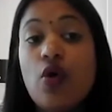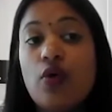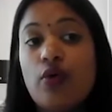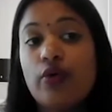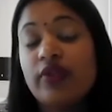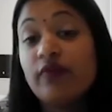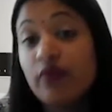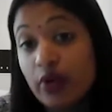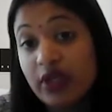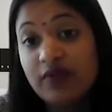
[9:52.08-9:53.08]
or the
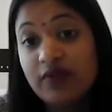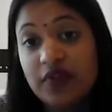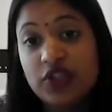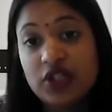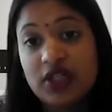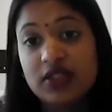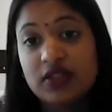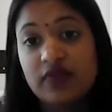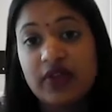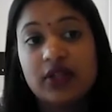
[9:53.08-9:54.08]
voiding feature is
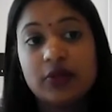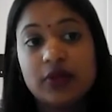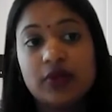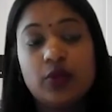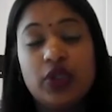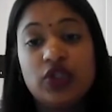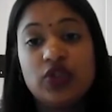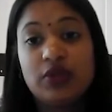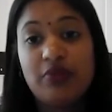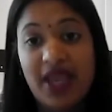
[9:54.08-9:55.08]
available when you're
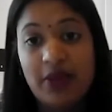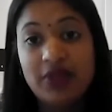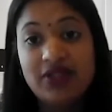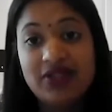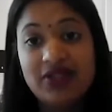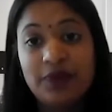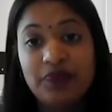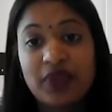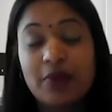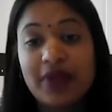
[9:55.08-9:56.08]
doing payments.
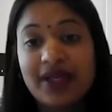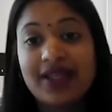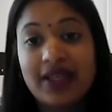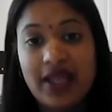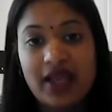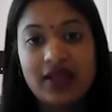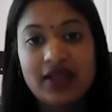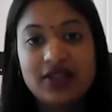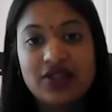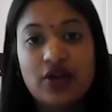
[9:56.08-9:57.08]
But again,
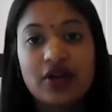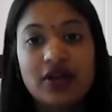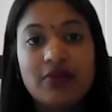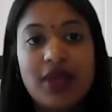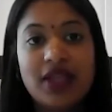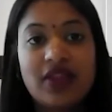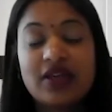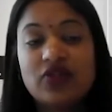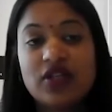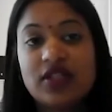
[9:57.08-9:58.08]
it's not going to make
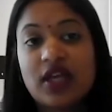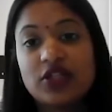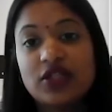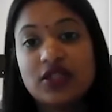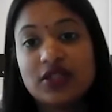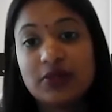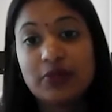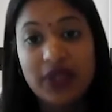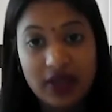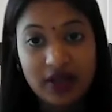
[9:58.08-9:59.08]
that transaction
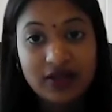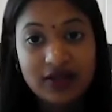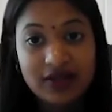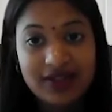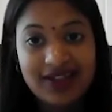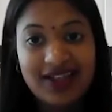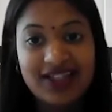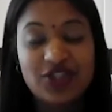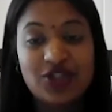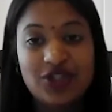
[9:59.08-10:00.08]
disappear.
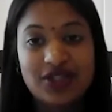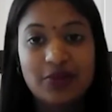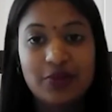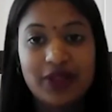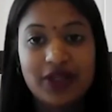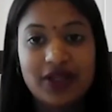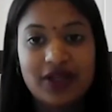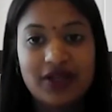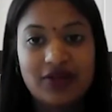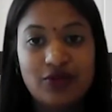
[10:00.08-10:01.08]
It's just simply going
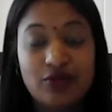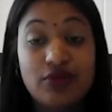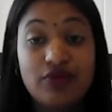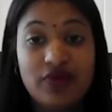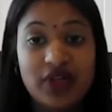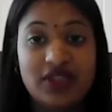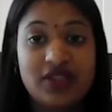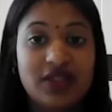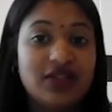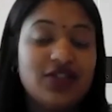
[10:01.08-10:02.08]
to reverse
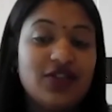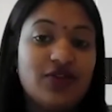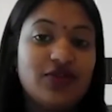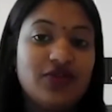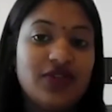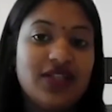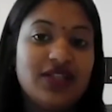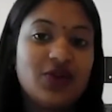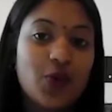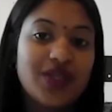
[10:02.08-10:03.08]
it. So
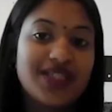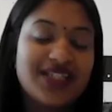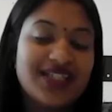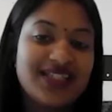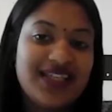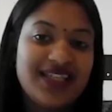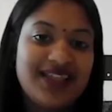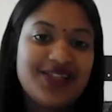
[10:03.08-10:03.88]
it's always going to stay there.